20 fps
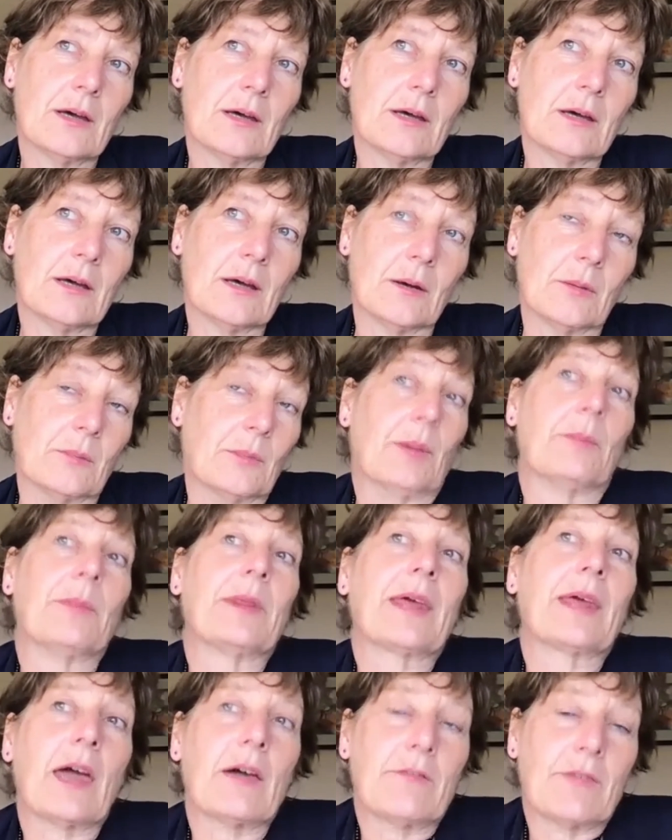The
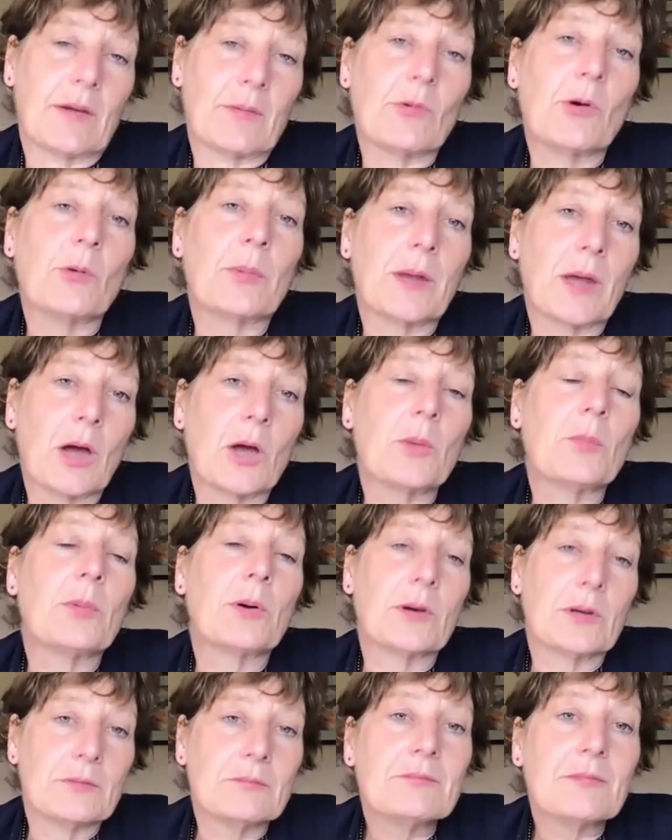cafe will be
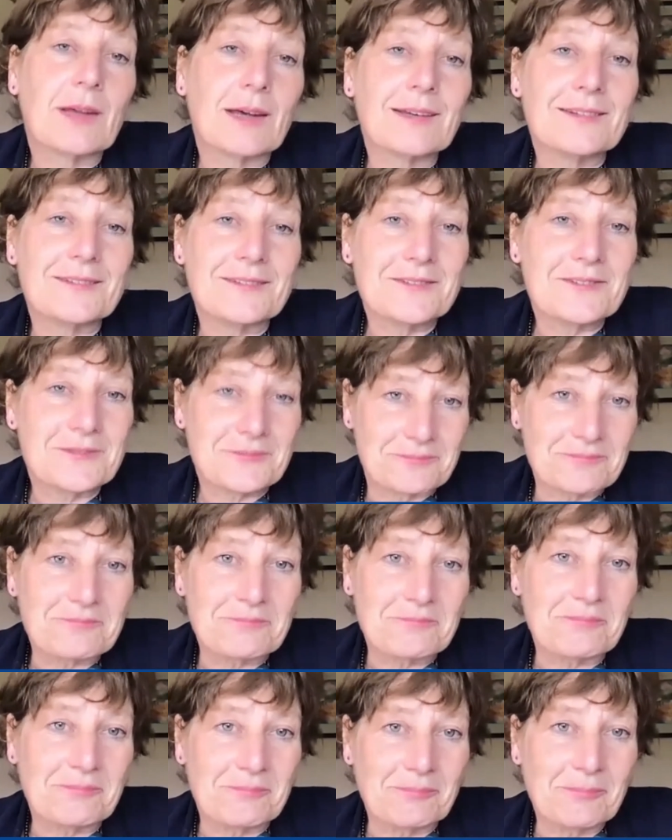open and
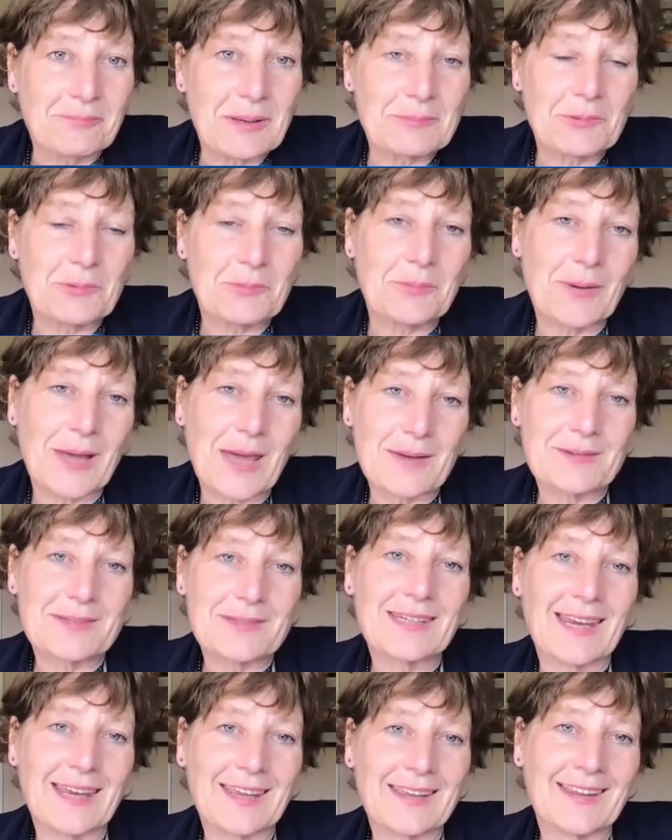people will be able to
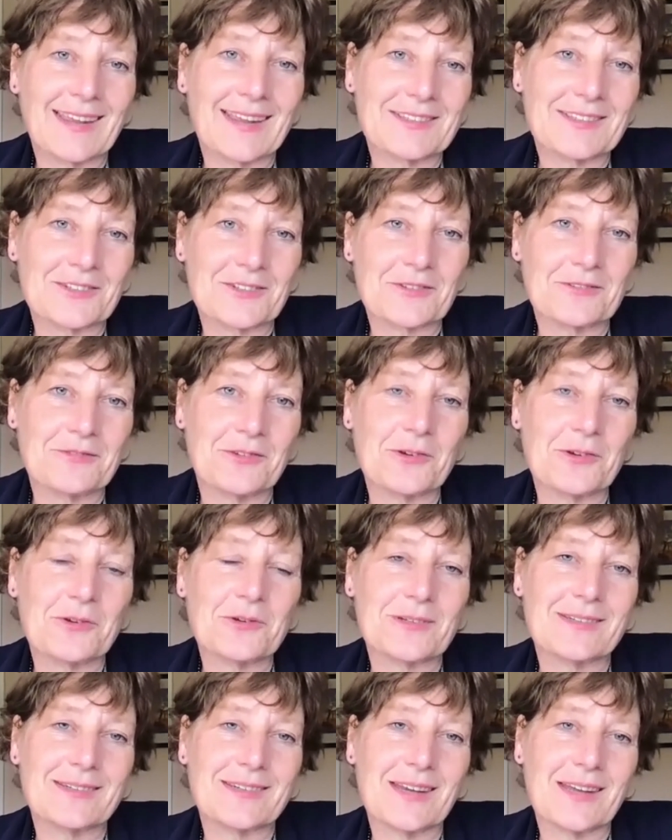take their sort of food
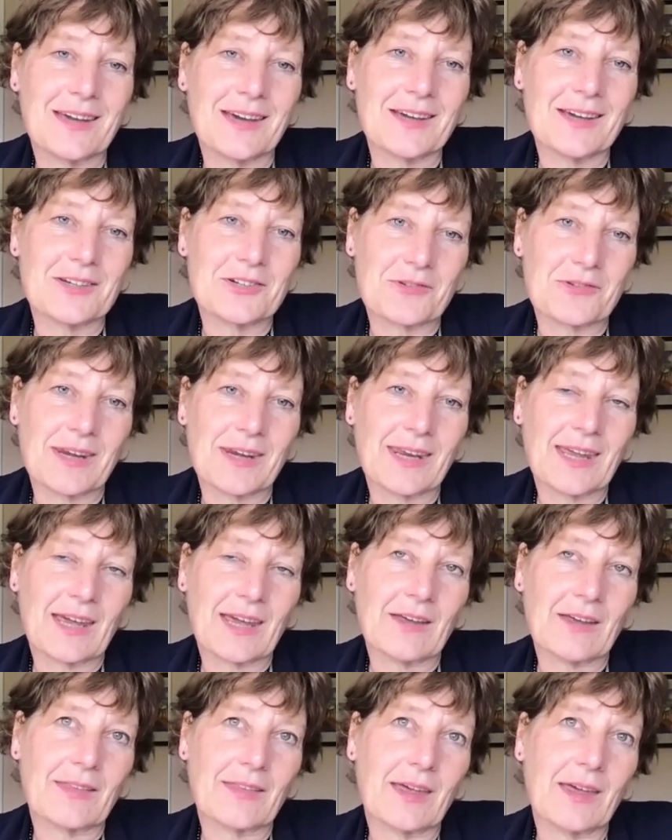and drink
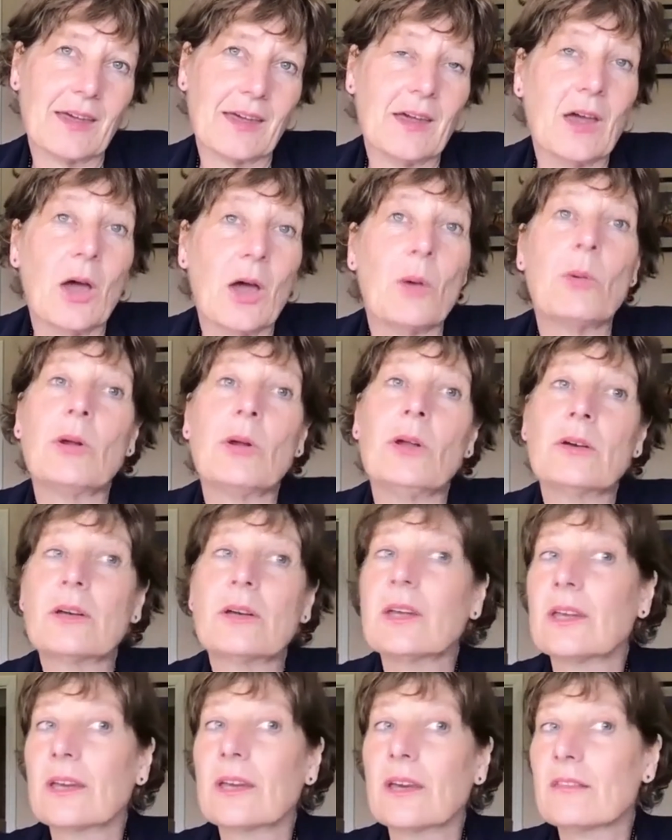out there. We're
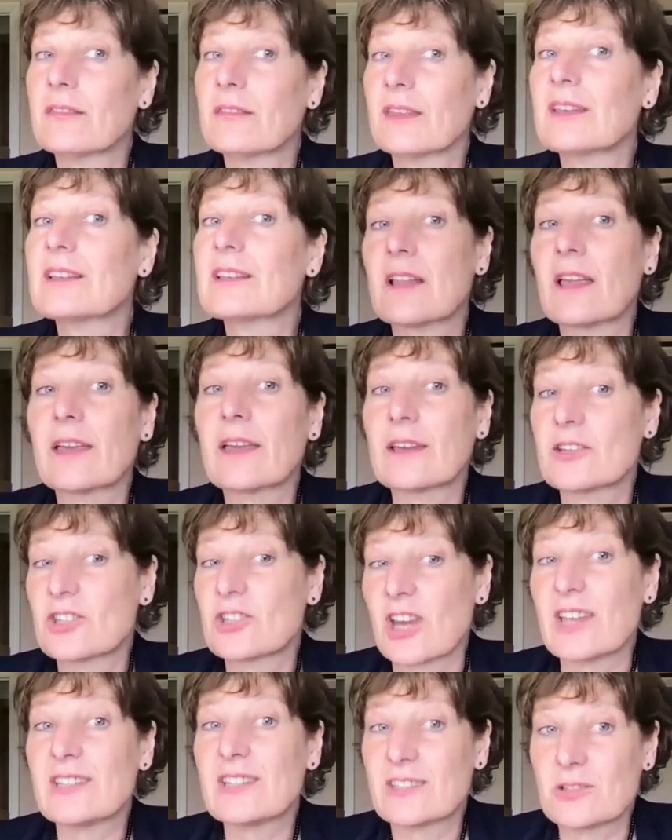looking at things like a
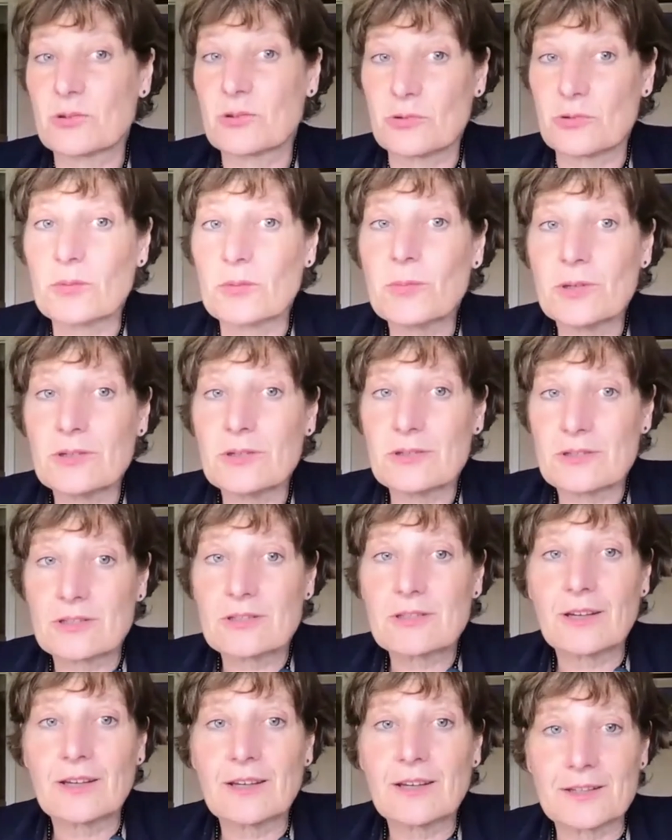chess tournament,
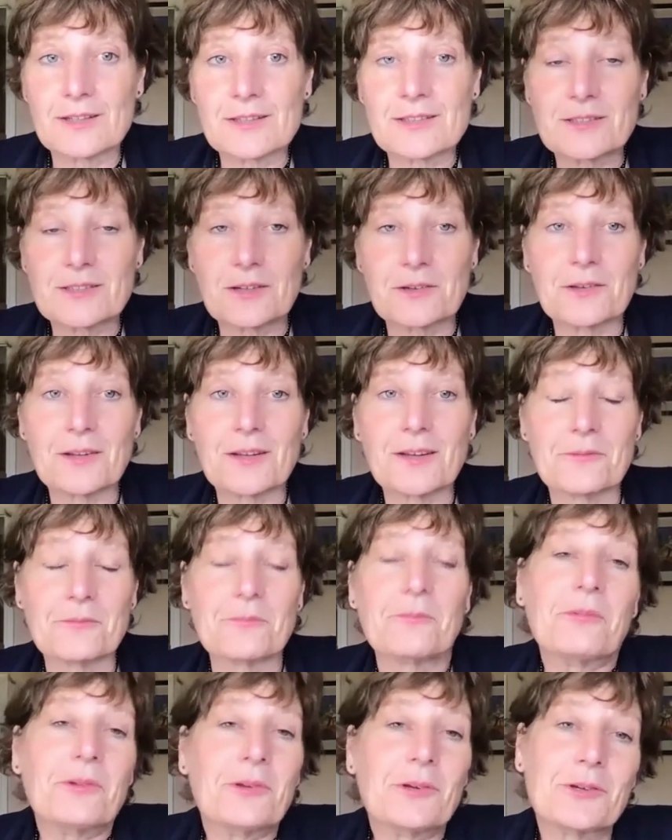so that
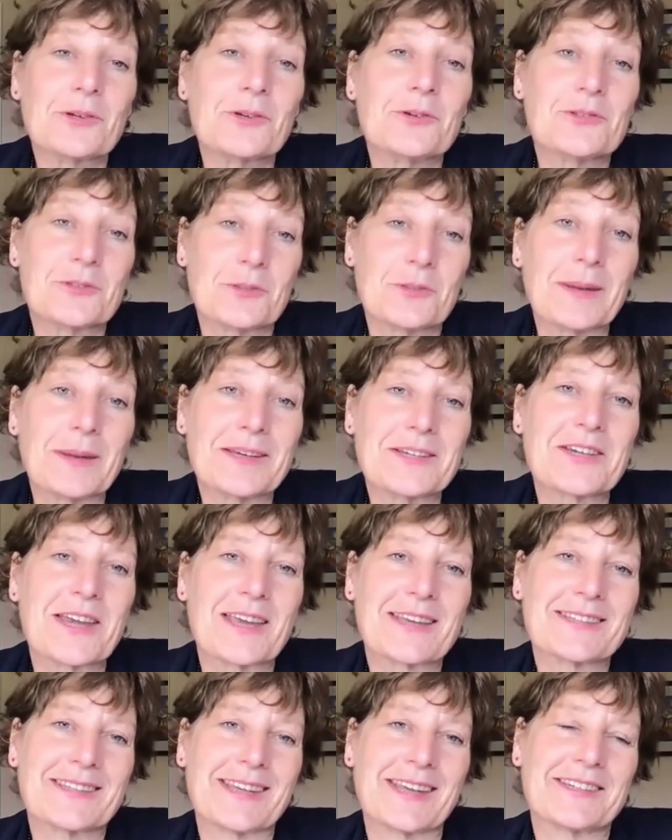you can use the big
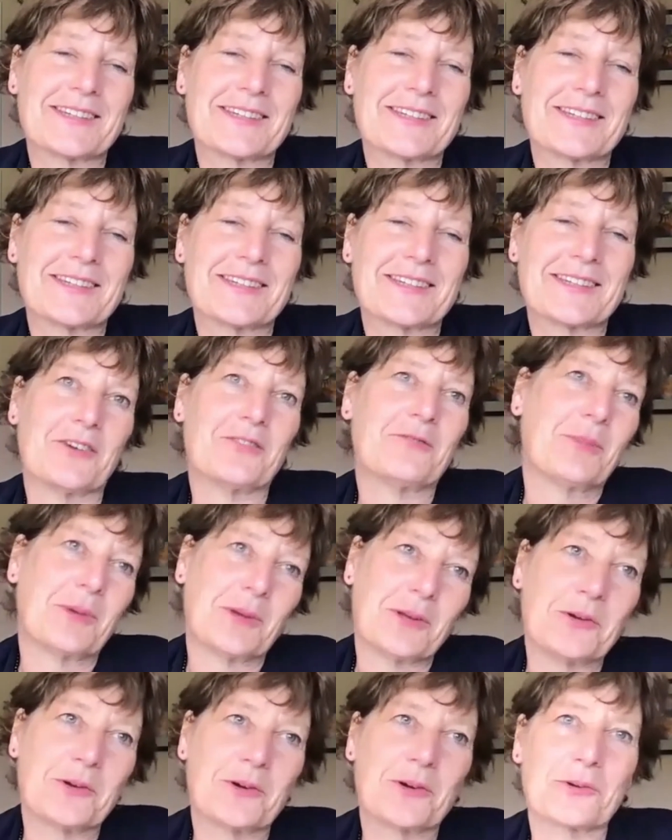chess set itself, but
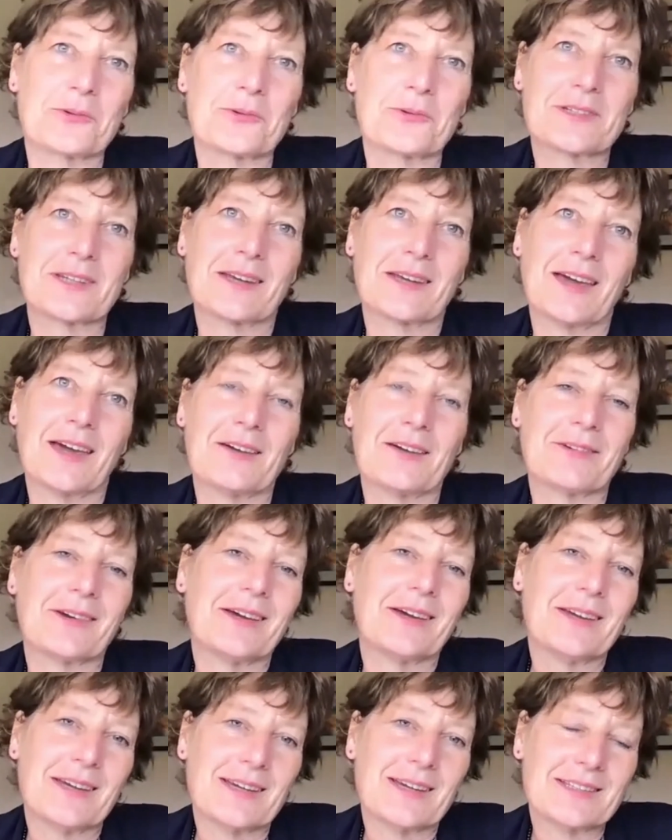you can also have
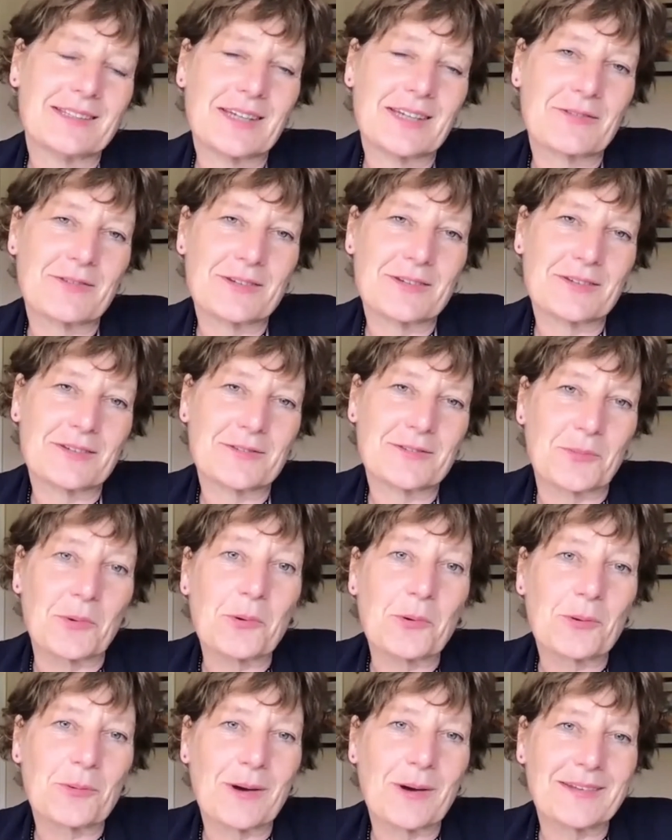a series of
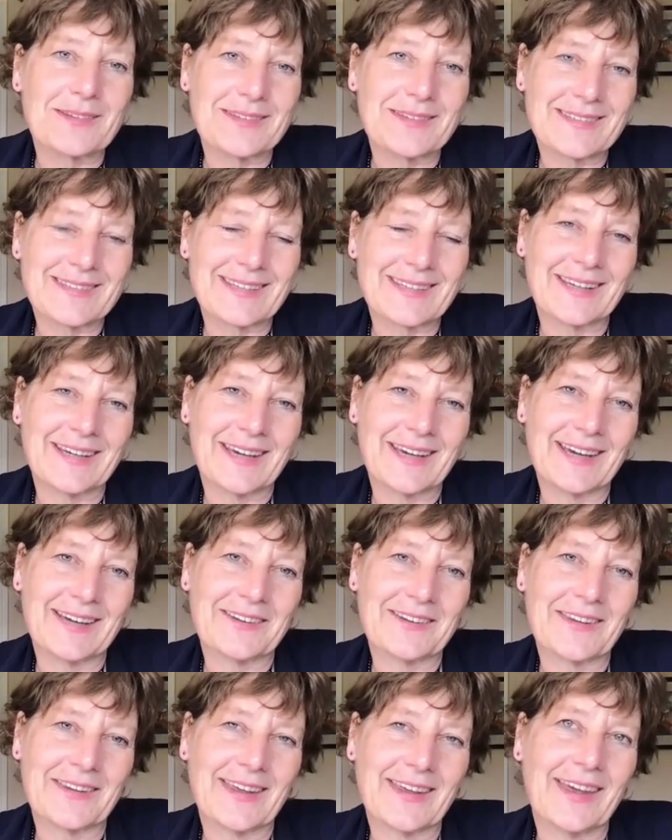smaller ones out
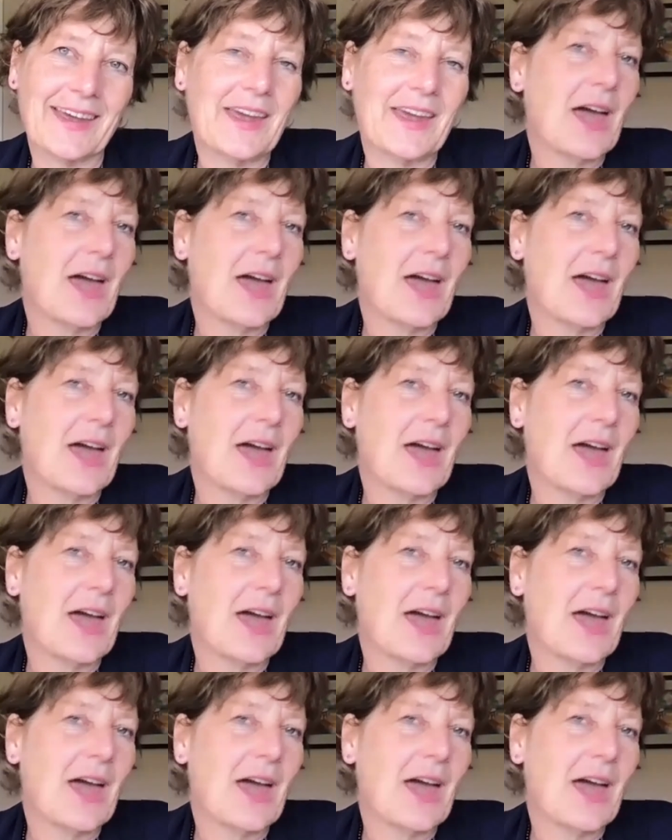there.